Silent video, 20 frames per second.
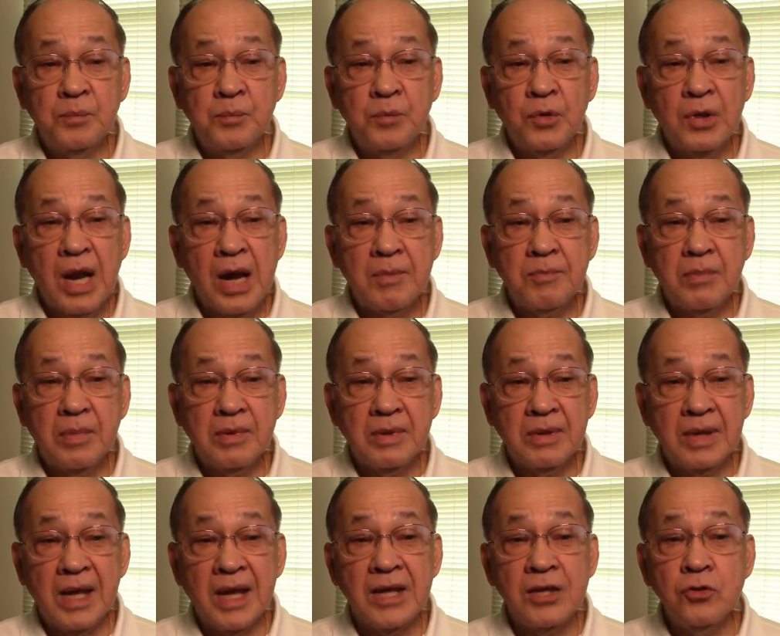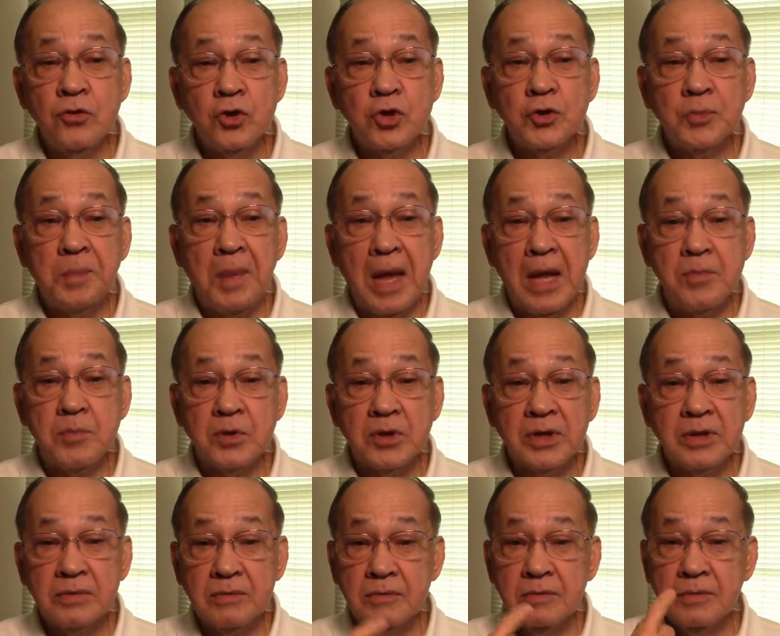put up a
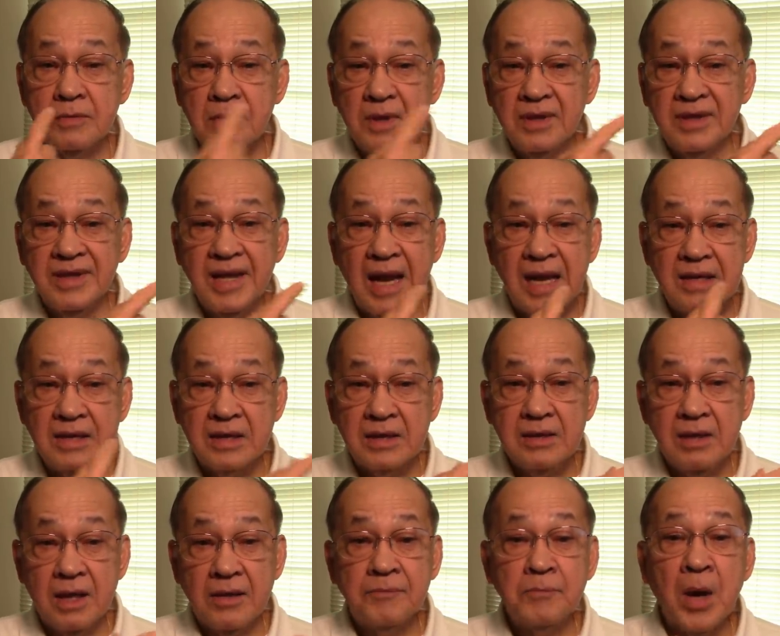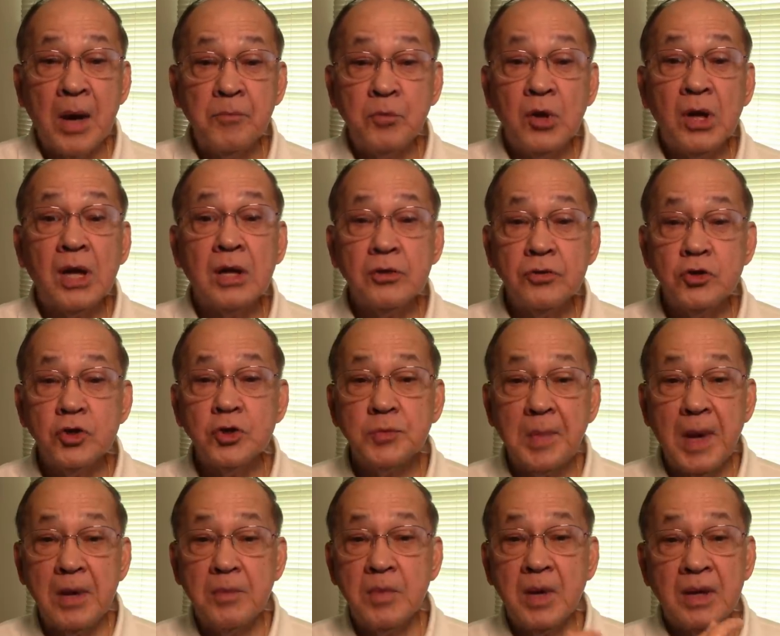newspaper dated, a popular
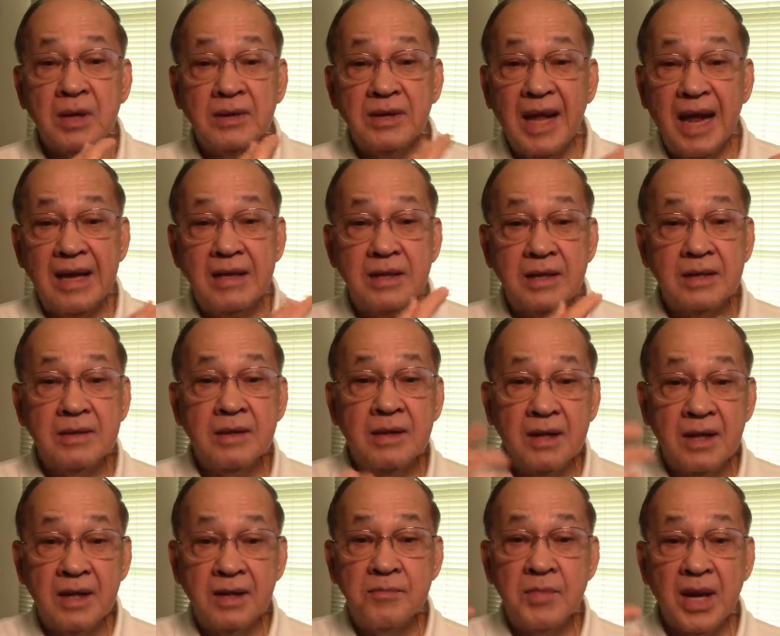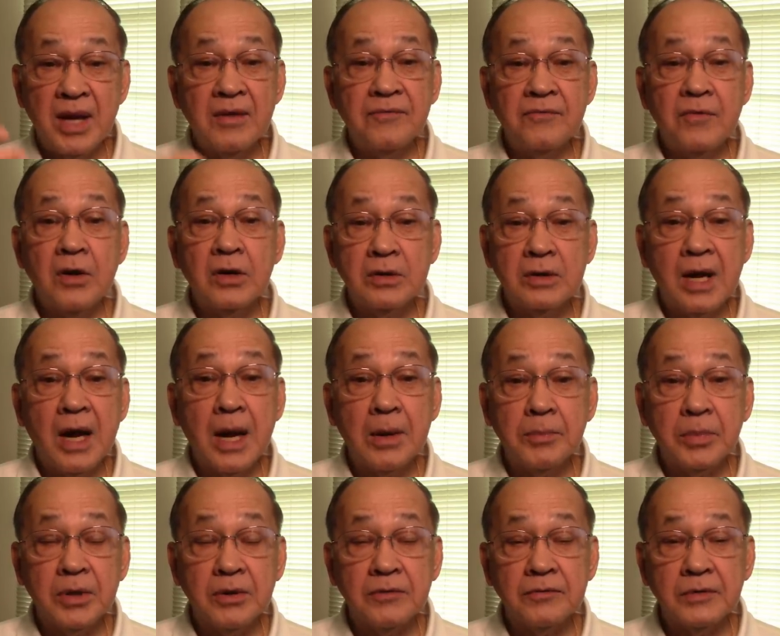newspaper dated, and make a
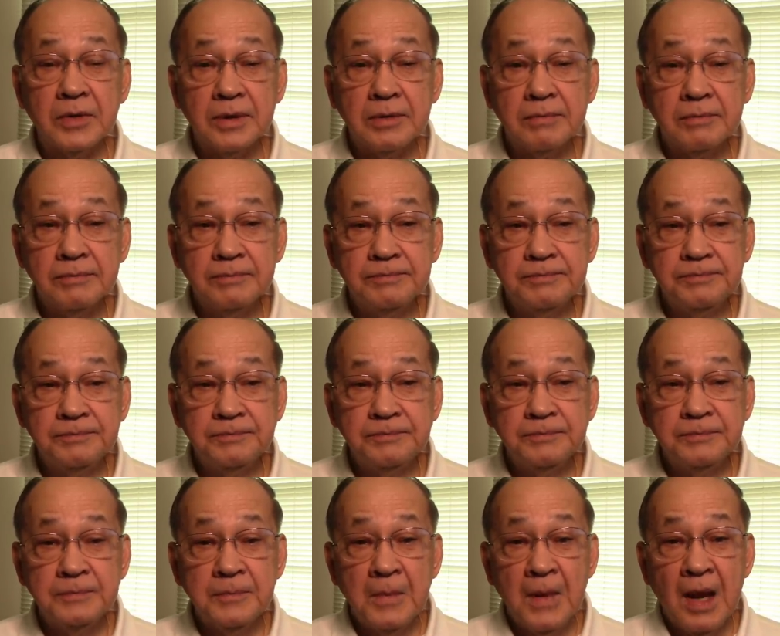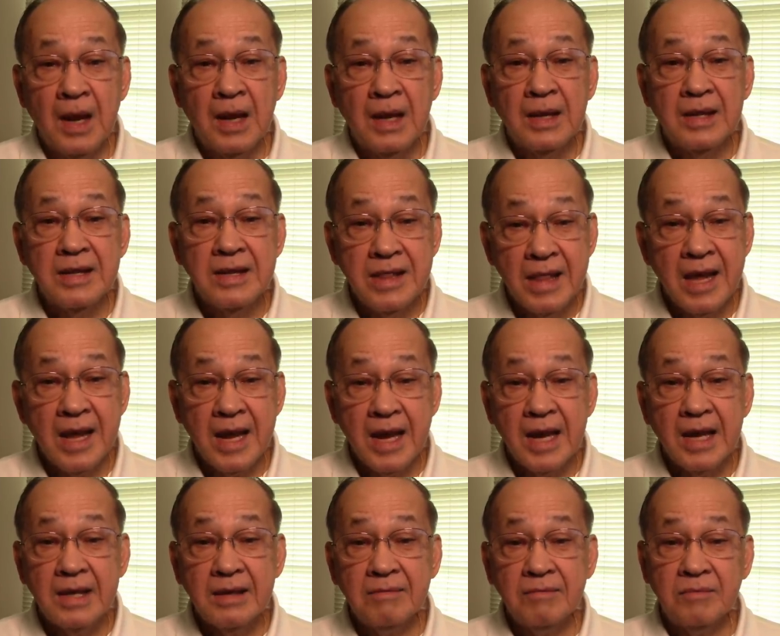photocopy of it.
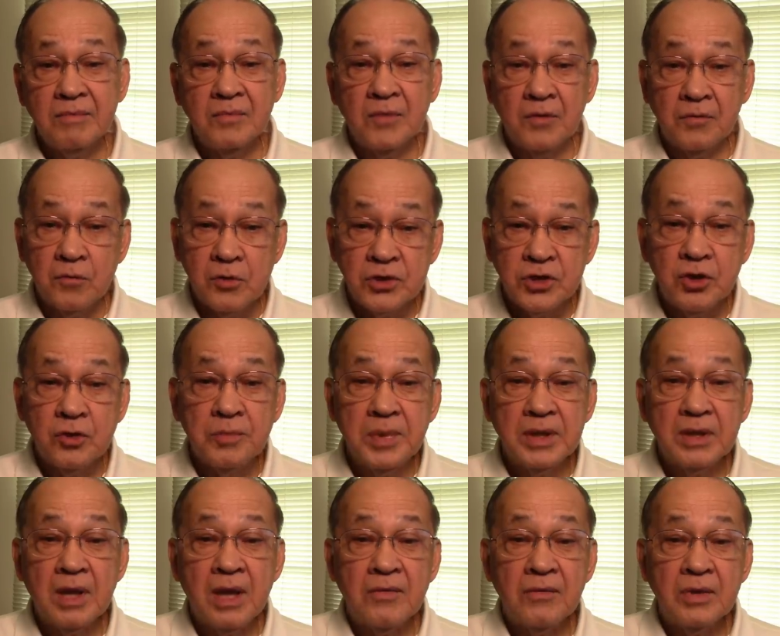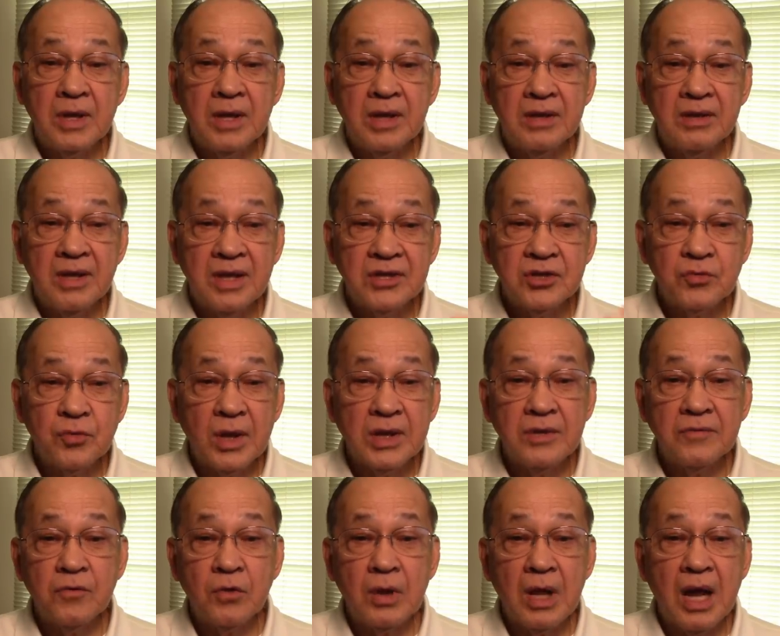Then, of course, you'll be traveling. It takes
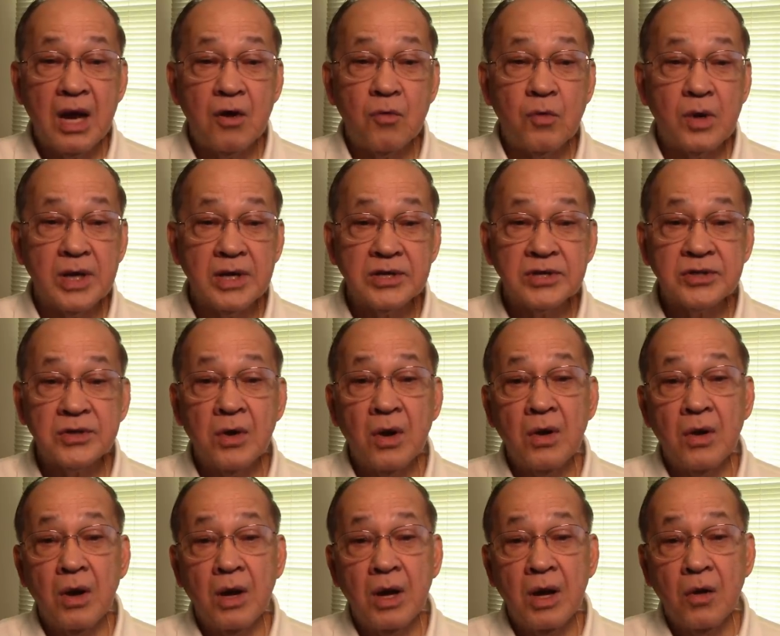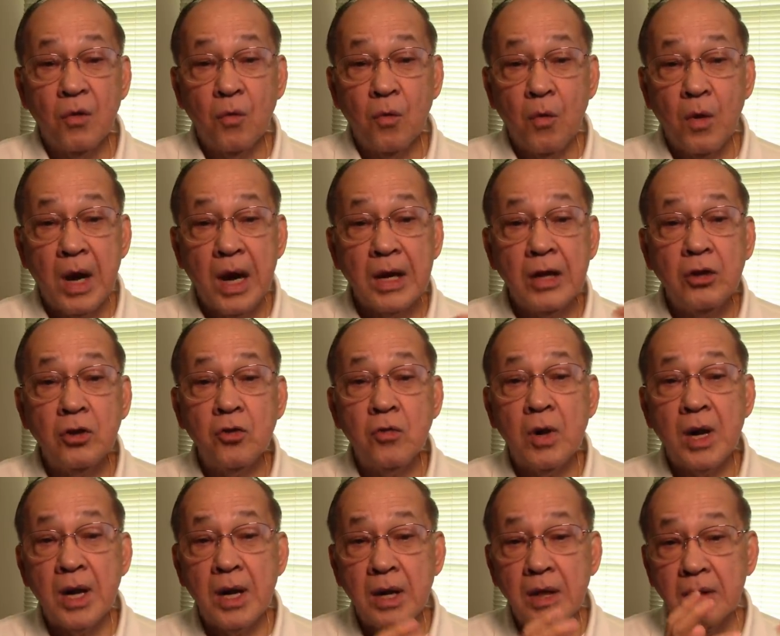24 hours. While you
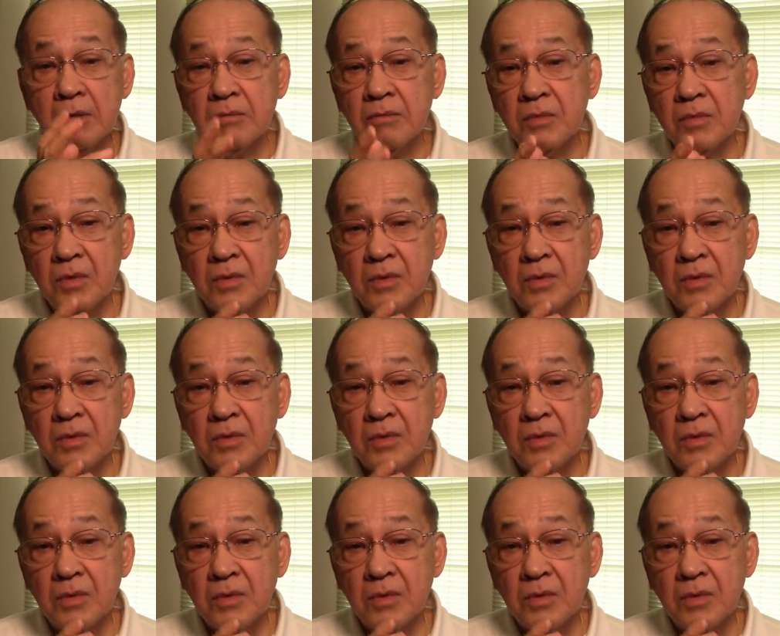are